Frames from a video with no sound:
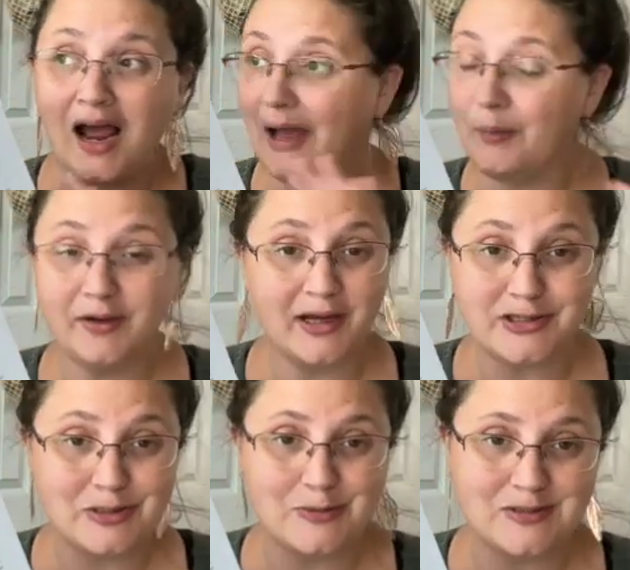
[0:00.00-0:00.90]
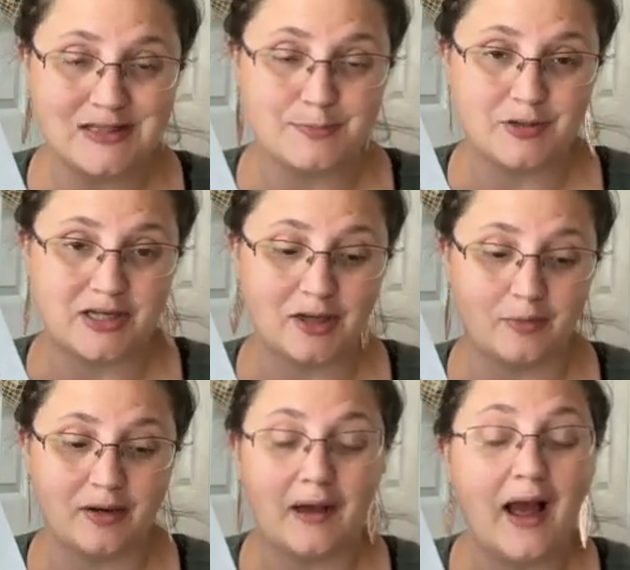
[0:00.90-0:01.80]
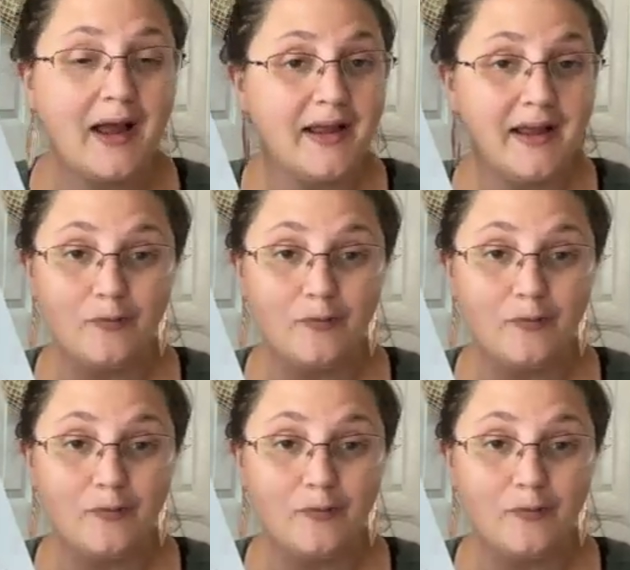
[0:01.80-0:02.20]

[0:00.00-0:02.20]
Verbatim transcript: I would not choose this particular book. I